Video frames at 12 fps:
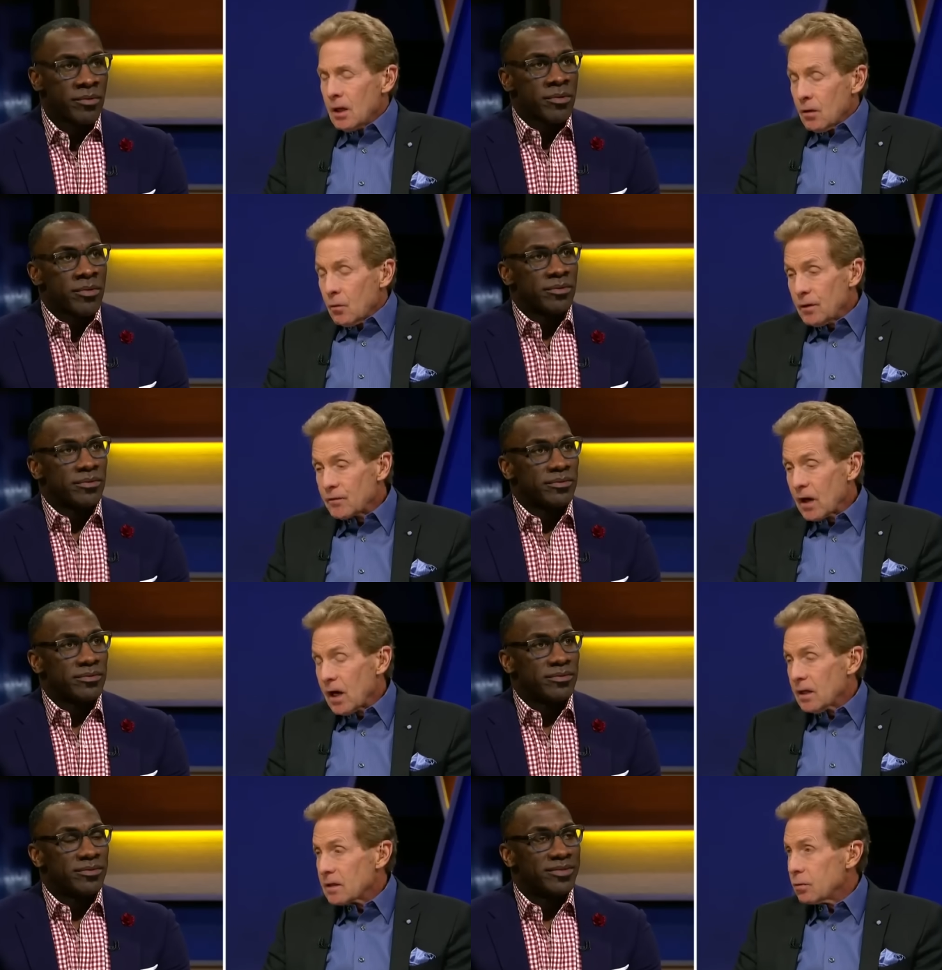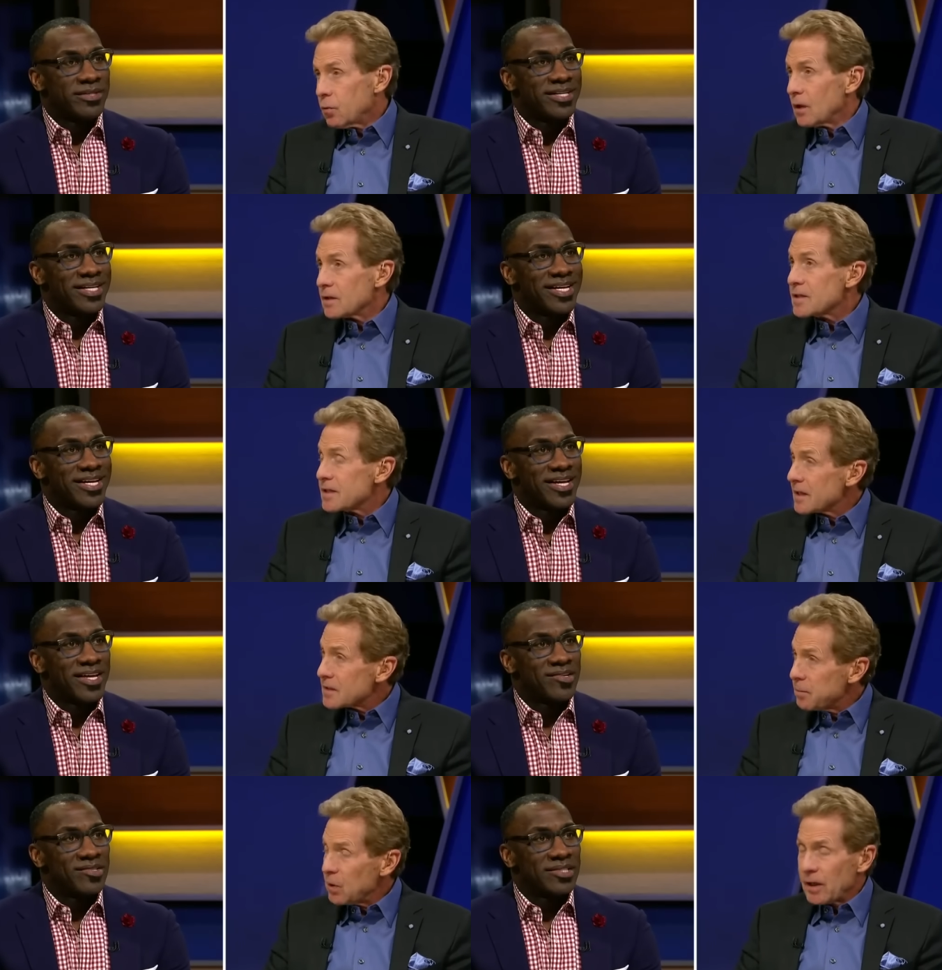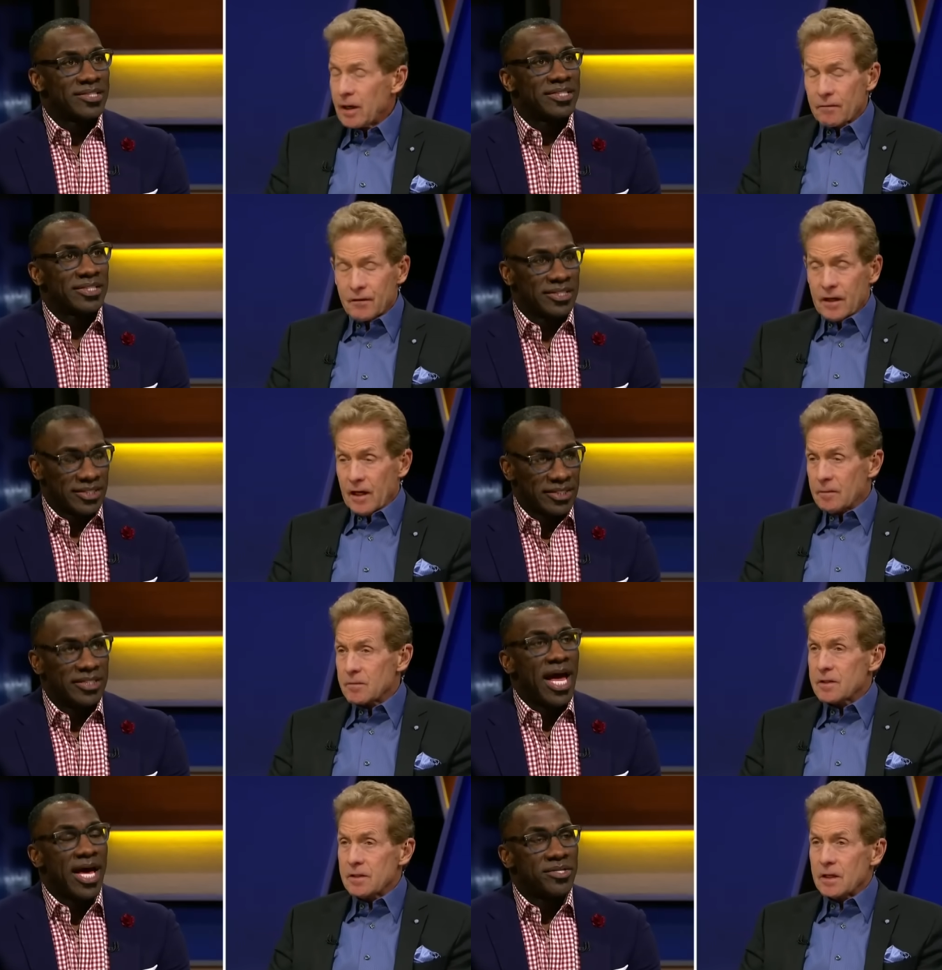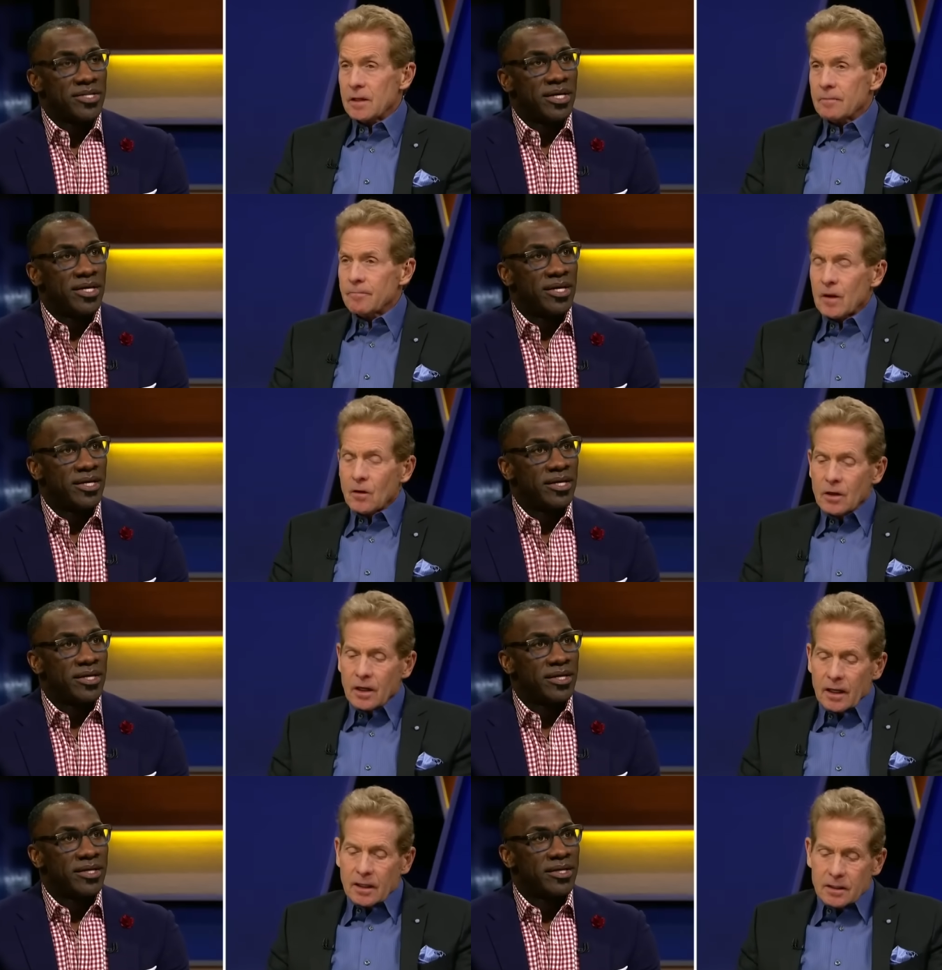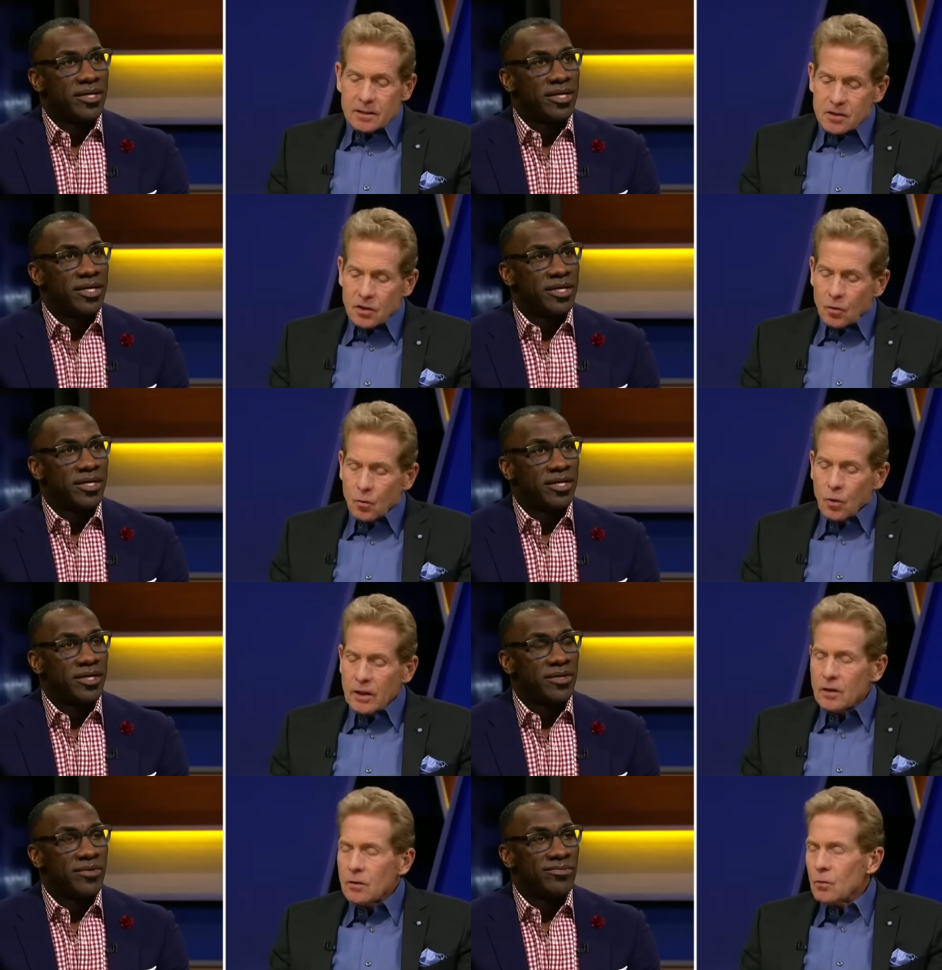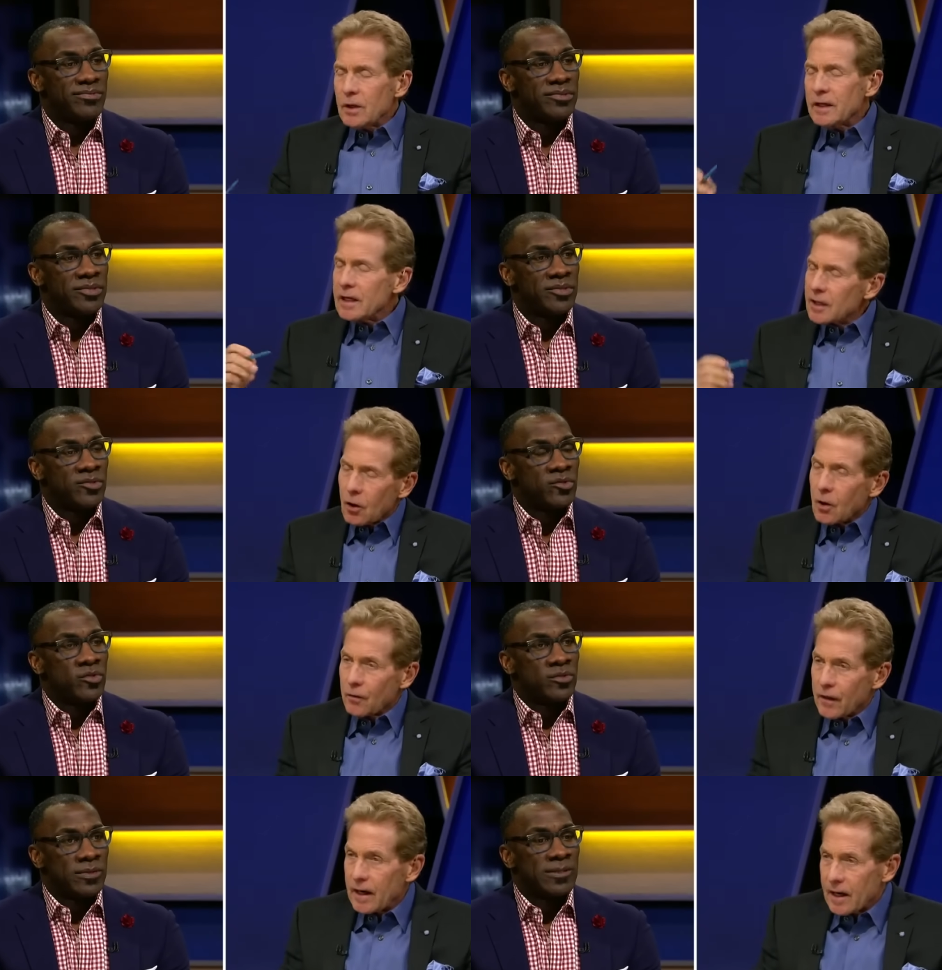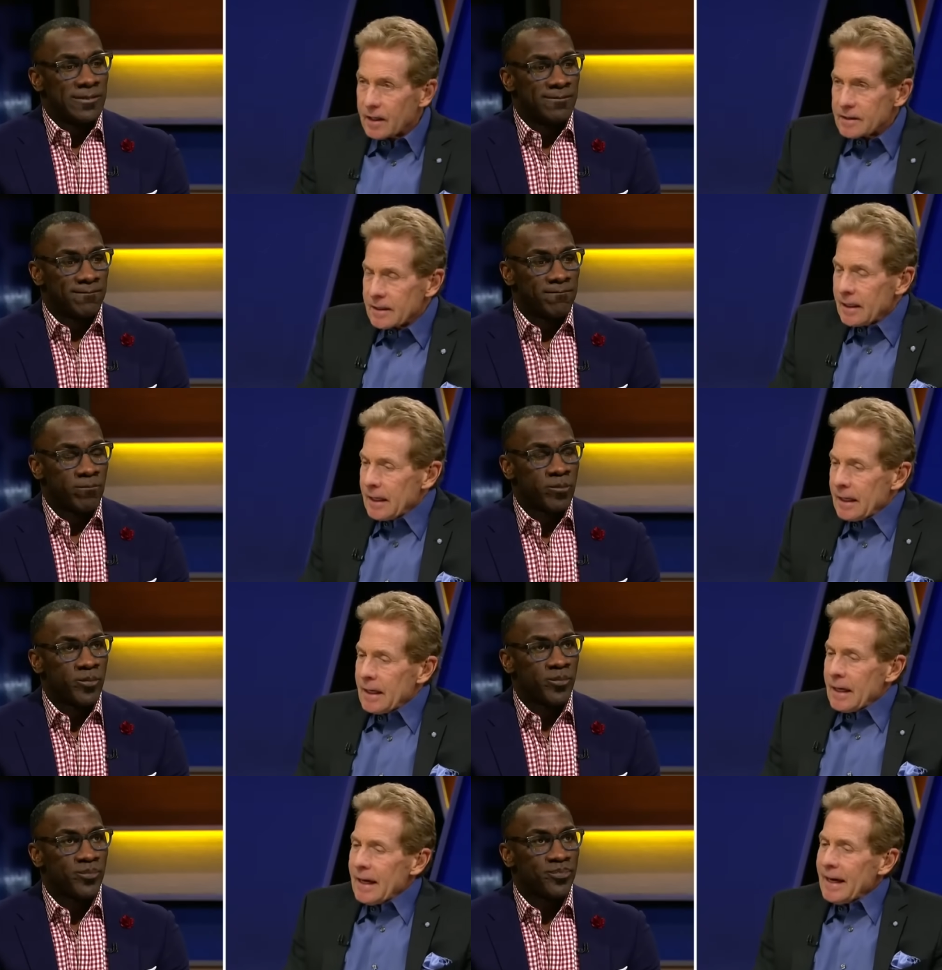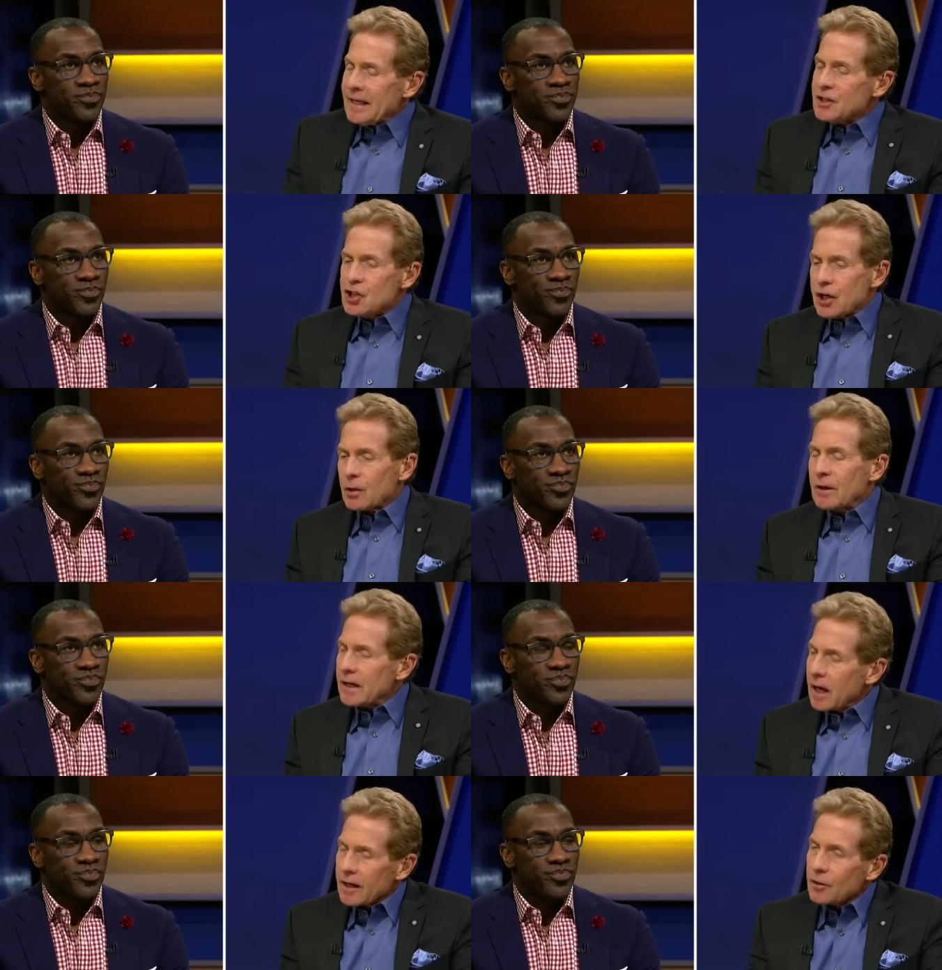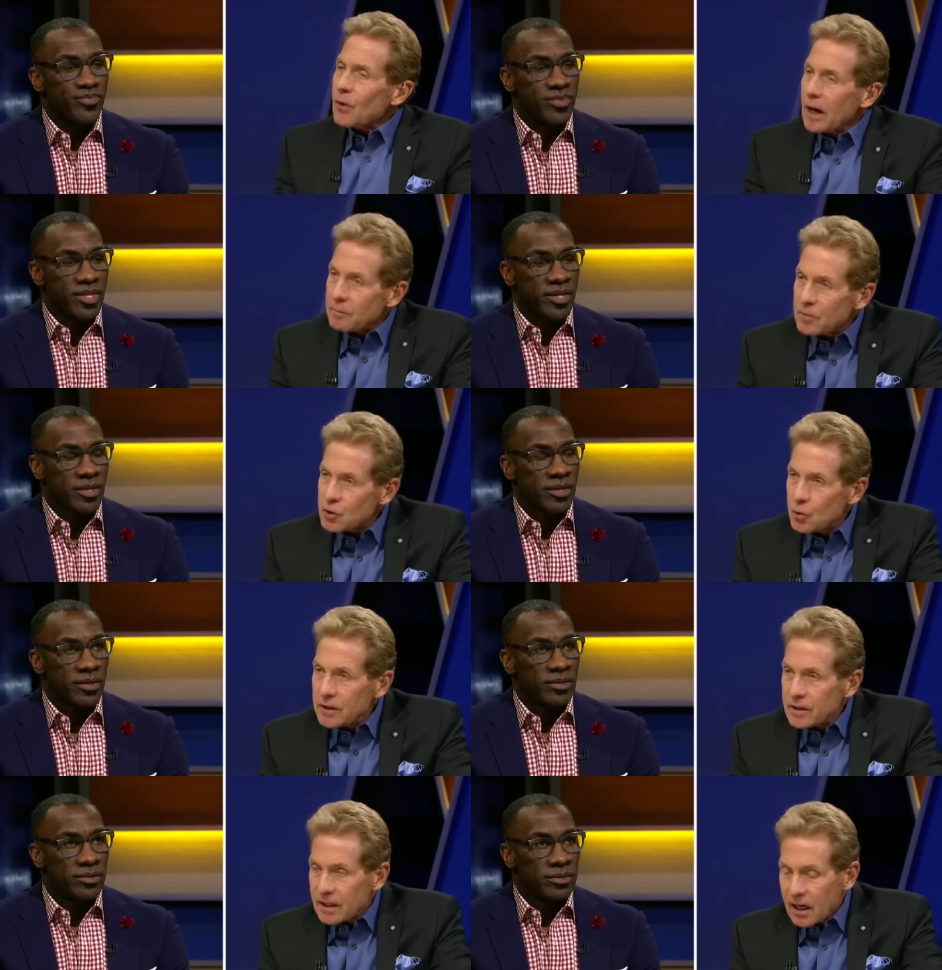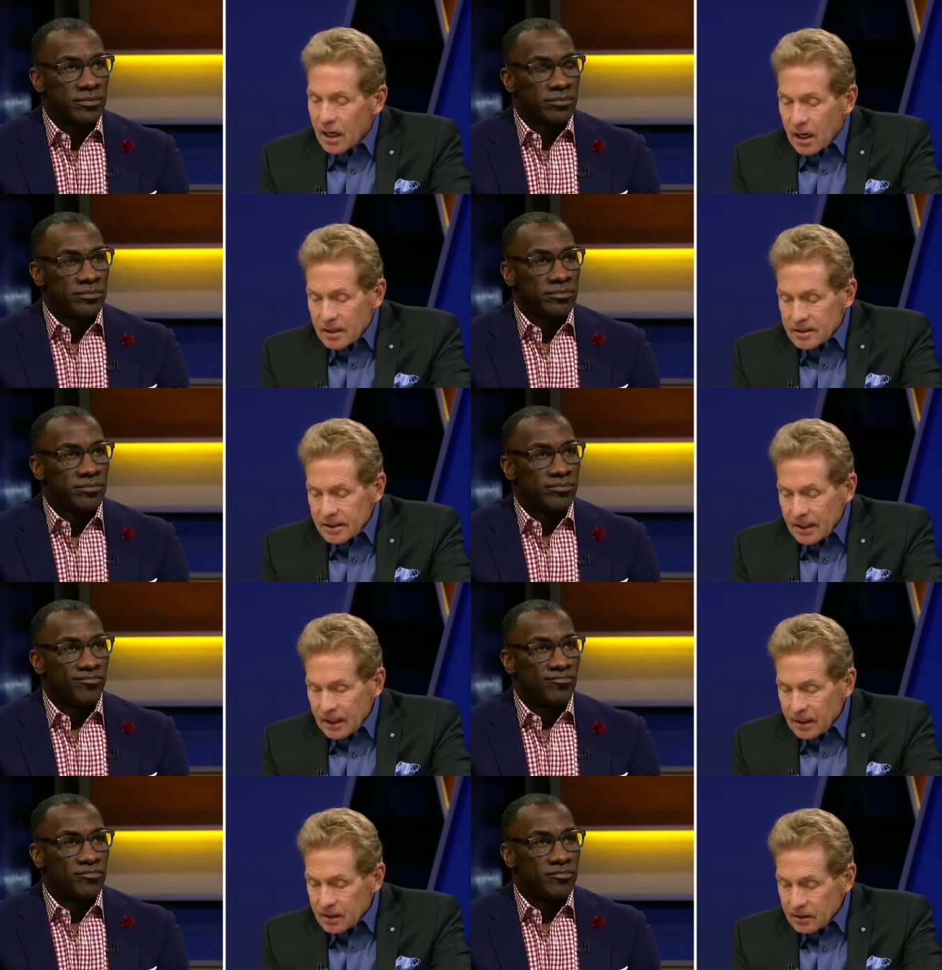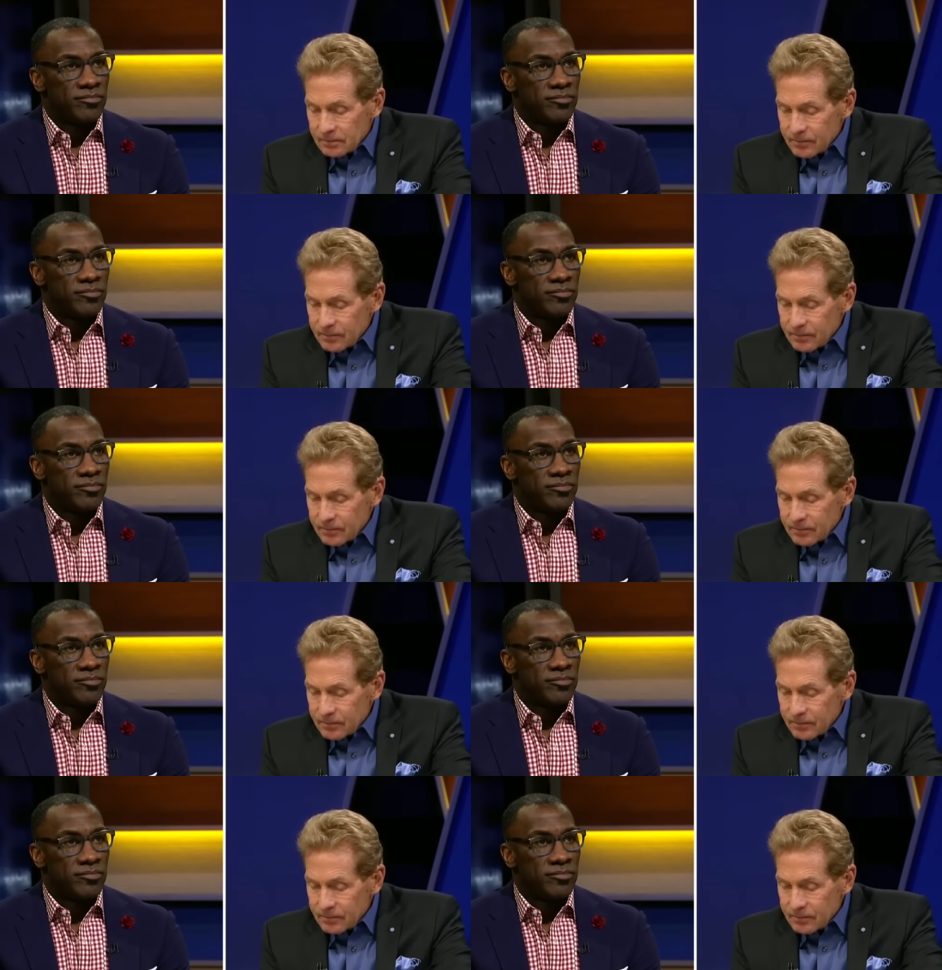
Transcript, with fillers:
Speaker 1: we've got what six playoff games. Yes. In. okay, so we we get all that, and Jerry got it right between the eyes, and